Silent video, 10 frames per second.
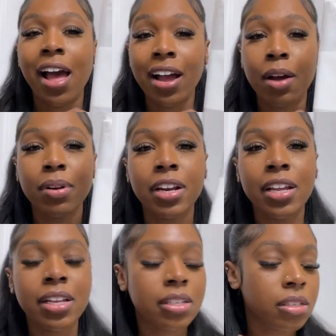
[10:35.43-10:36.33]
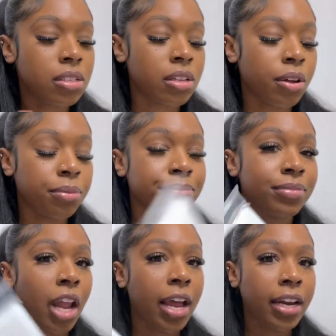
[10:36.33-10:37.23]
I got one of these, so
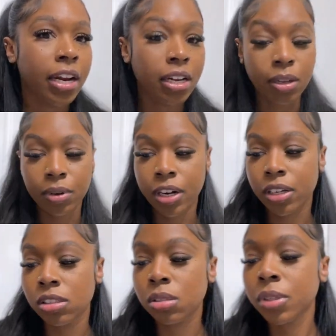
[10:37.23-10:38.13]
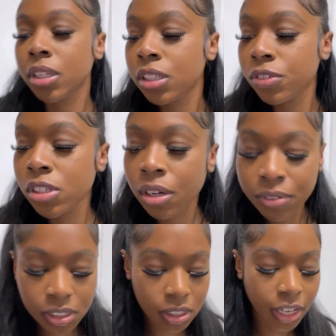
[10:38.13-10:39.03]
I need another one of those because for some reason,